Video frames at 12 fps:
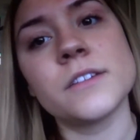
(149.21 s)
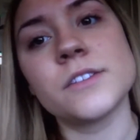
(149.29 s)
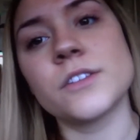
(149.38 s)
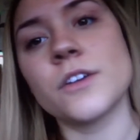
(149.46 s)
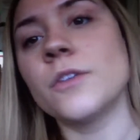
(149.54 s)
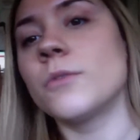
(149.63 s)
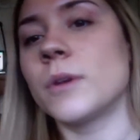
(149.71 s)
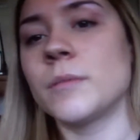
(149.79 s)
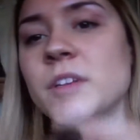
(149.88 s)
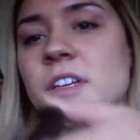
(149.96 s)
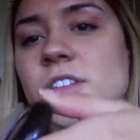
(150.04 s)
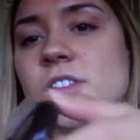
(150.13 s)
So what
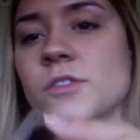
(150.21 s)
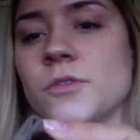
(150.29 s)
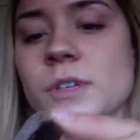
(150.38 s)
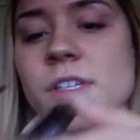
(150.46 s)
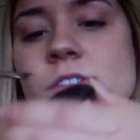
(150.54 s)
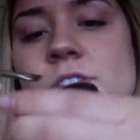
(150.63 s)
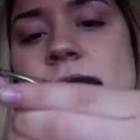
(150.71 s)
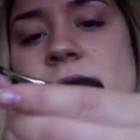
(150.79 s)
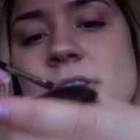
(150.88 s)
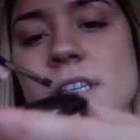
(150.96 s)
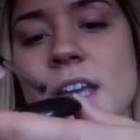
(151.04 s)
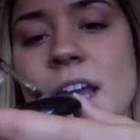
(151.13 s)
I'm going to do is
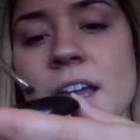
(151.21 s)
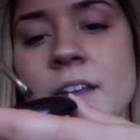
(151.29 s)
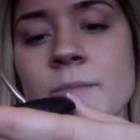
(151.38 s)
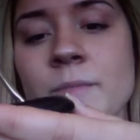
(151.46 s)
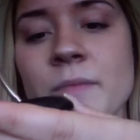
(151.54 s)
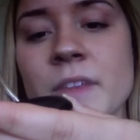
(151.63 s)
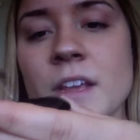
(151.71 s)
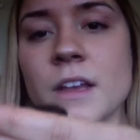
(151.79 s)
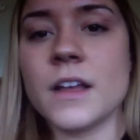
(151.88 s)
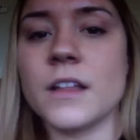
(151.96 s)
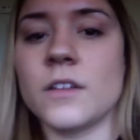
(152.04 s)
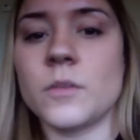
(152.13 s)
just get
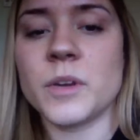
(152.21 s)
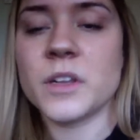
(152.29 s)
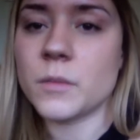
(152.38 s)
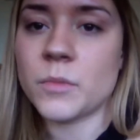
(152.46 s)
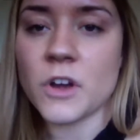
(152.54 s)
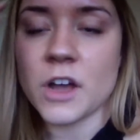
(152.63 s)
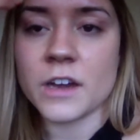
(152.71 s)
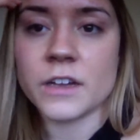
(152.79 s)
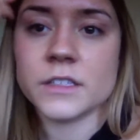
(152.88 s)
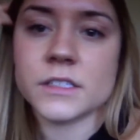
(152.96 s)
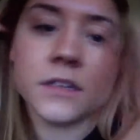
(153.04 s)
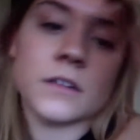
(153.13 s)
a little bit of the
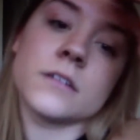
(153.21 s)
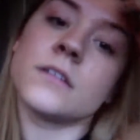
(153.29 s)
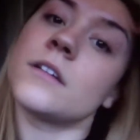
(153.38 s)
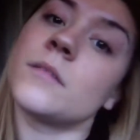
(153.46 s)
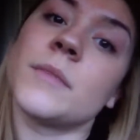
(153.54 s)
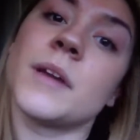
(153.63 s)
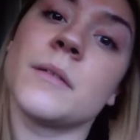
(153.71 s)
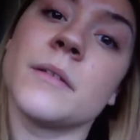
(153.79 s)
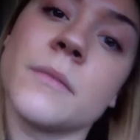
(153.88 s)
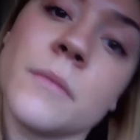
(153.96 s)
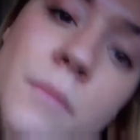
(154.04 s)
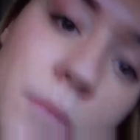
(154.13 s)
product on
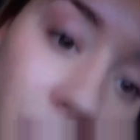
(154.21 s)
my